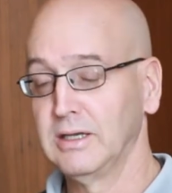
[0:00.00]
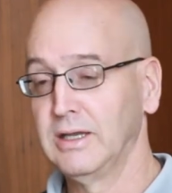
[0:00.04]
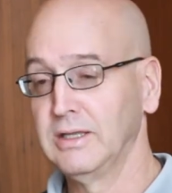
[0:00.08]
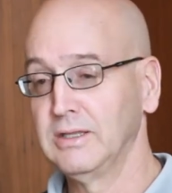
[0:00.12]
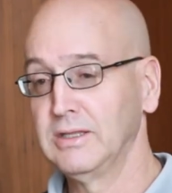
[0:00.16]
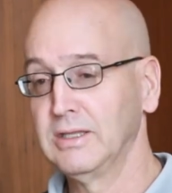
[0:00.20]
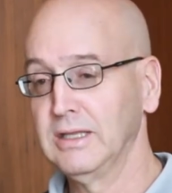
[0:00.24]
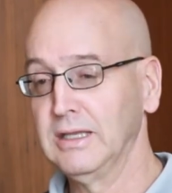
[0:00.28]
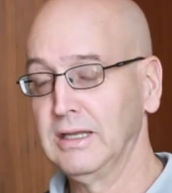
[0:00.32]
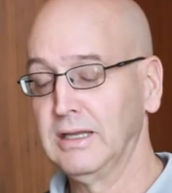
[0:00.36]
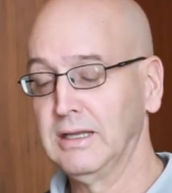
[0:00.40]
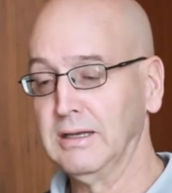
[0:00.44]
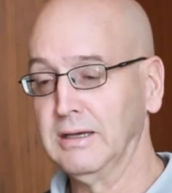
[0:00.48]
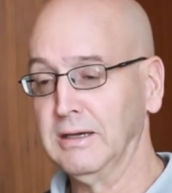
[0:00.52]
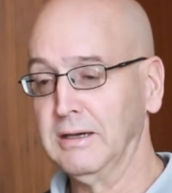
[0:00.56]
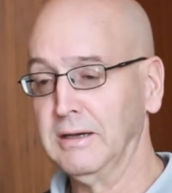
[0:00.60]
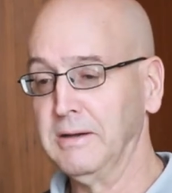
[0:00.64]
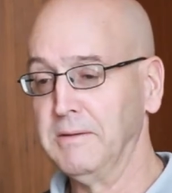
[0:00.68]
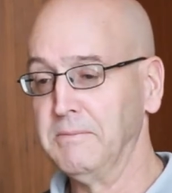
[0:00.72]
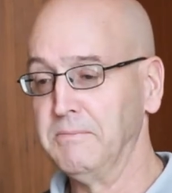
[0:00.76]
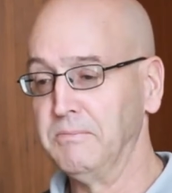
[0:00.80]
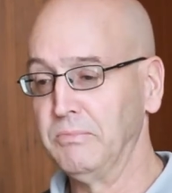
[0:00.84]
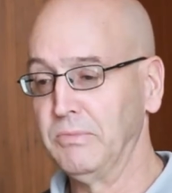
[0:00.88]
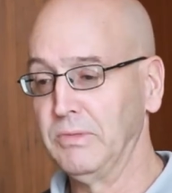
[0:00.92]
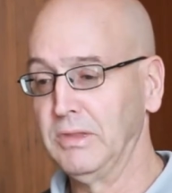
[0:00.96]
think
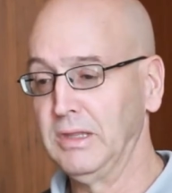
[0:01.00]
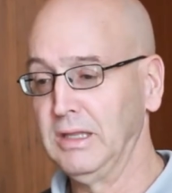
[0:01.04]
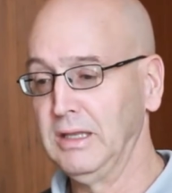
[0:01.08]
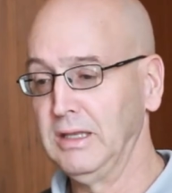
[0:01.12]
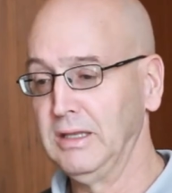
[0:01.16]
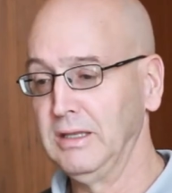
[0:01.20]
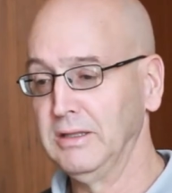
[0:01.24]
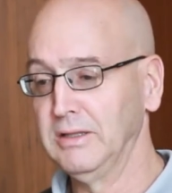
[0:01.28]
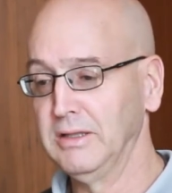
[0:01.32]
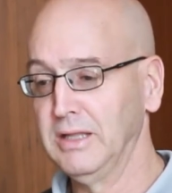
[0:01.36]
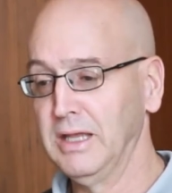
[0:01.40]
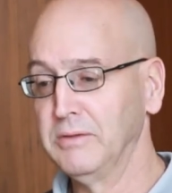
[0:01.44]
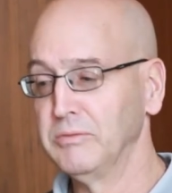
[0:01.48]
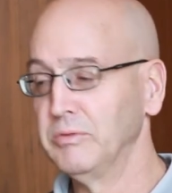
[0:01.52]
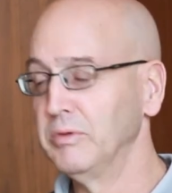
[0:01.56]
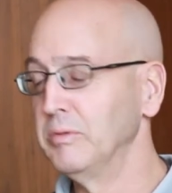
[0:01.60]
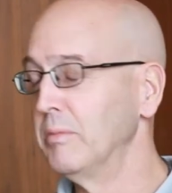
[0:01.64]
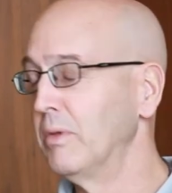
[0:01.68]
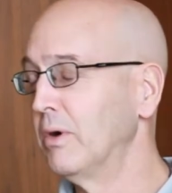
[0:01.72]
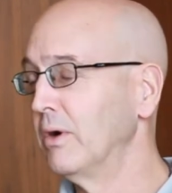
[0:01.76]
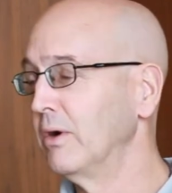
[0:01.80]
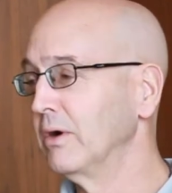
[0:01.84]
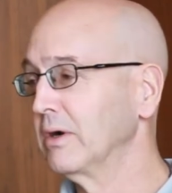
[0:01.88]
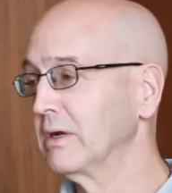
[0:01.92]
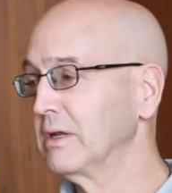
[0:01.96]
that
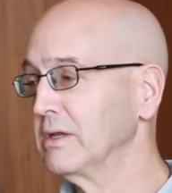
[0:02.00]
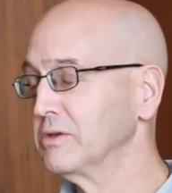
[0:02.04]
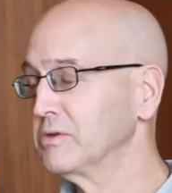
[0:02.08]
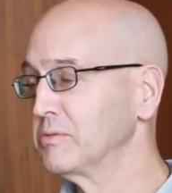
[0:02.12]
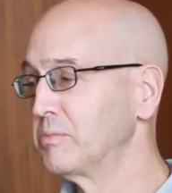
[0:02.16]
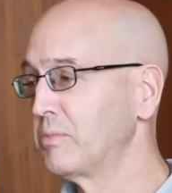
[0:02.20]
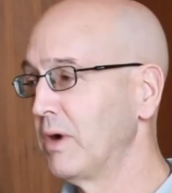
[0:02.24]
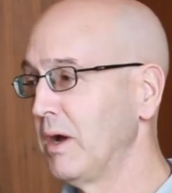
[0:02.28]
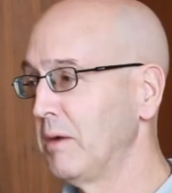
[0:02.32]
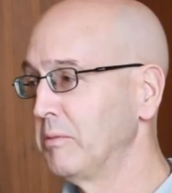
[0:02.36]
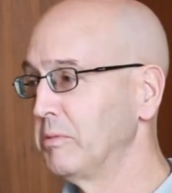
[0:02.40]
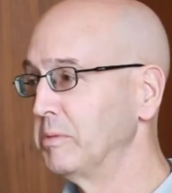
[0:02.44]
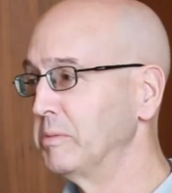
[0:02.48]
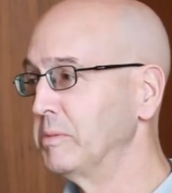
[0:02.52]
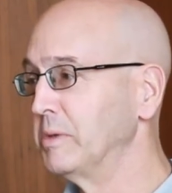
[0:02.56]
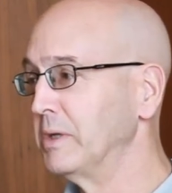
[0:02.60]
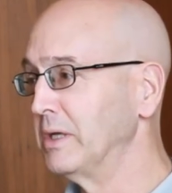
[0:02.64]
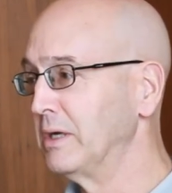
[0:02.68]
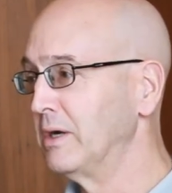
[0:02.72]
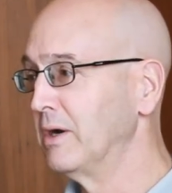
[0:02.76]
remark has probably